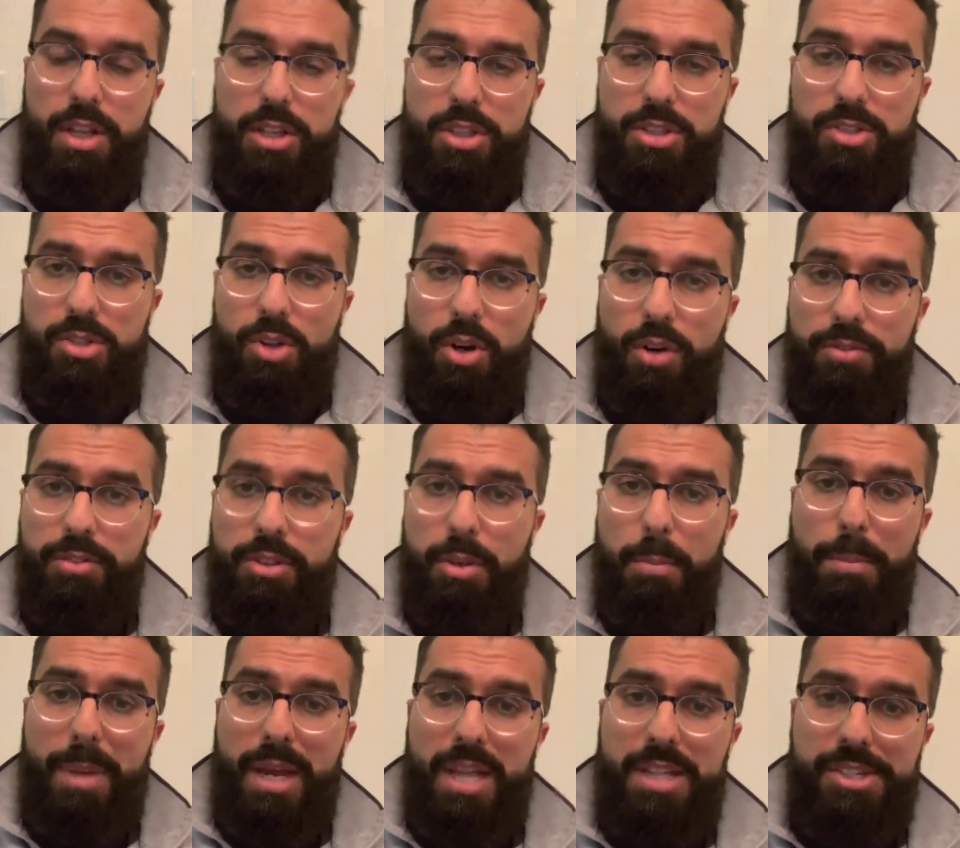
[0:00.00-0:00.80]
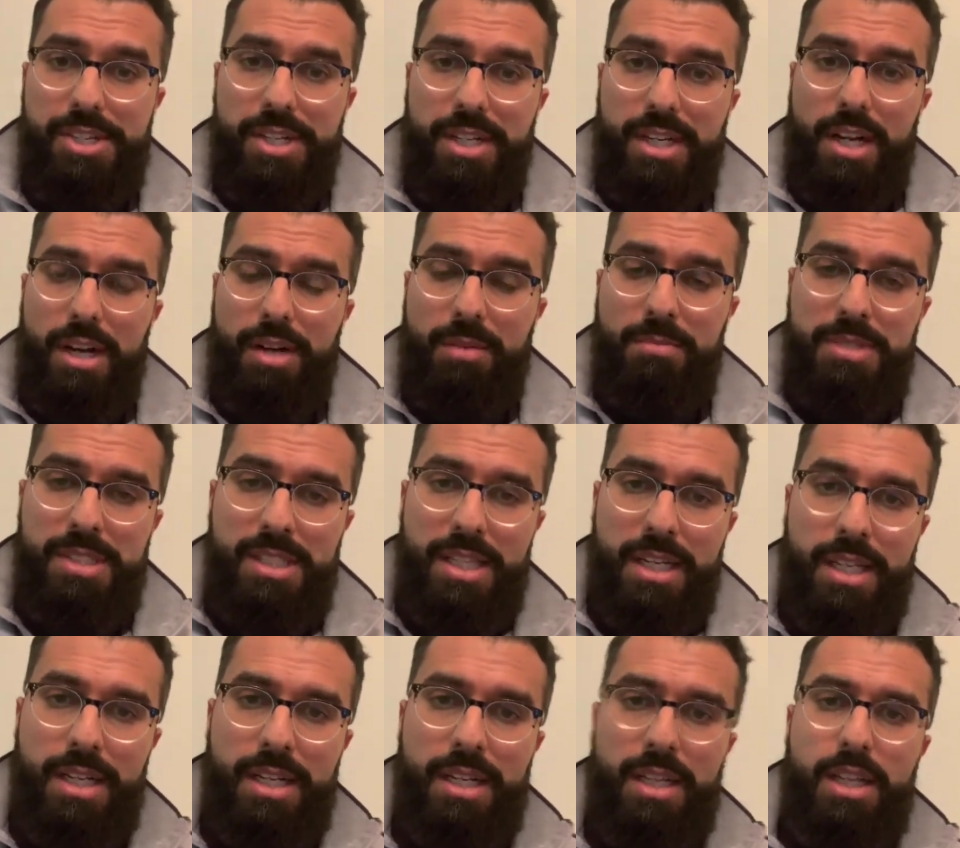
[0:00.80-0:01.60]
So if the patient comes
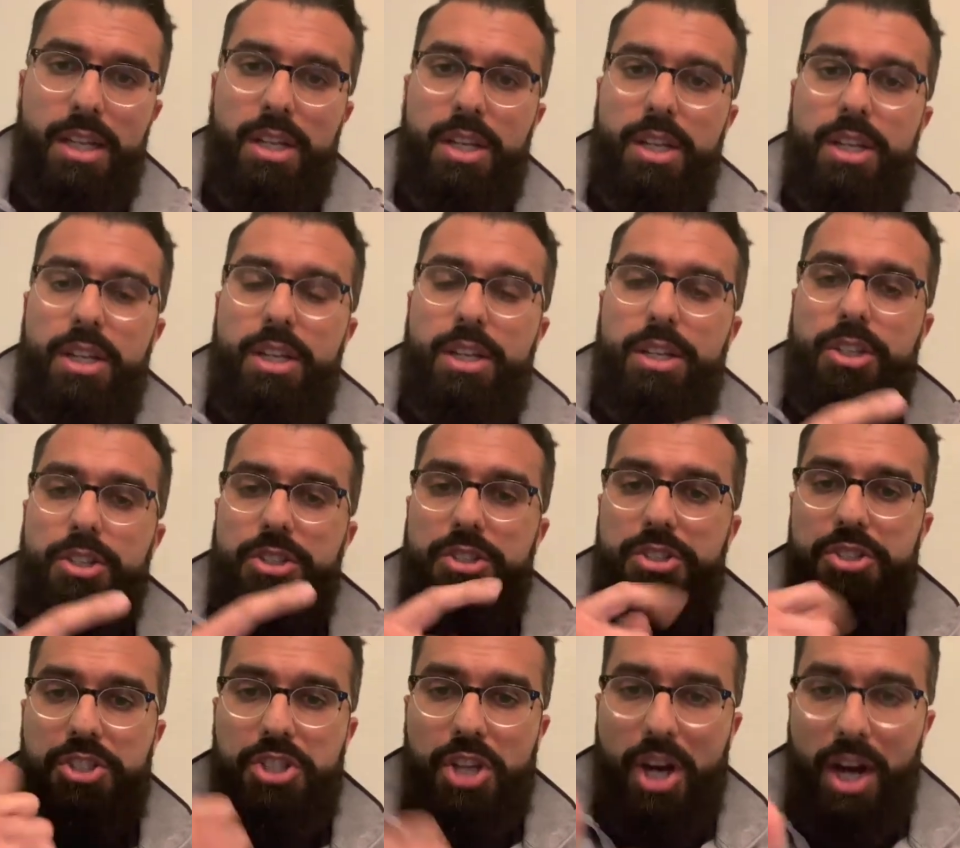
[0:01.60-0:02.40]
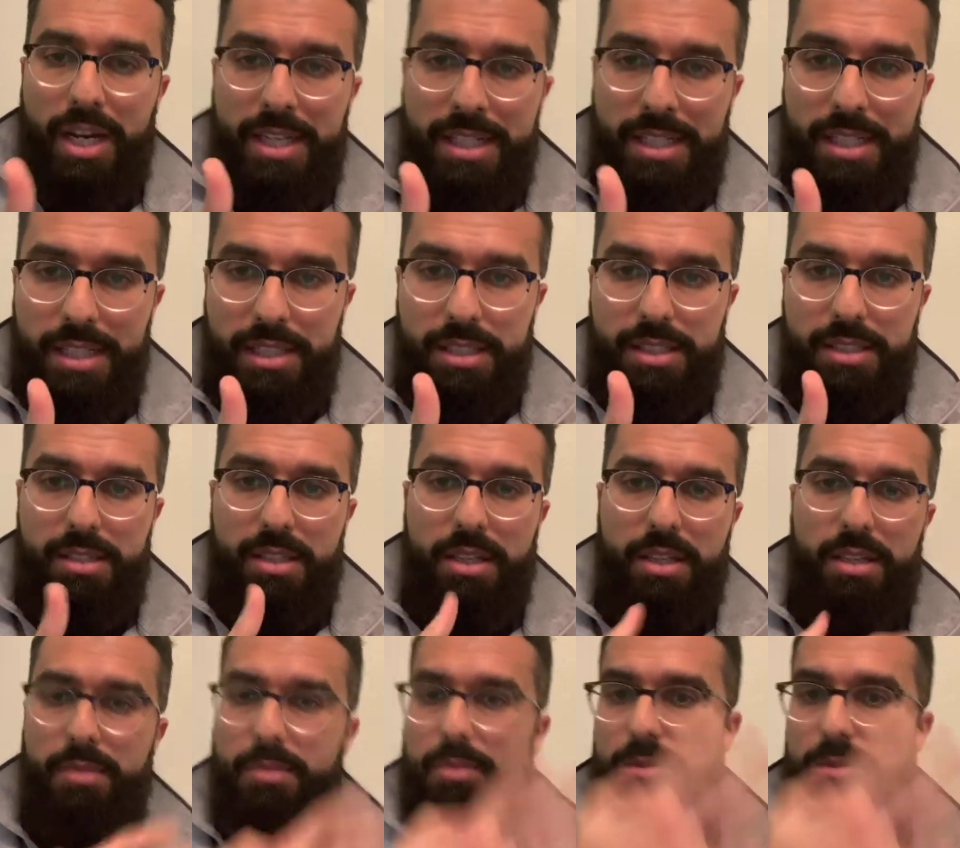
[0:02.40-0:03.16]
in, jaundiced,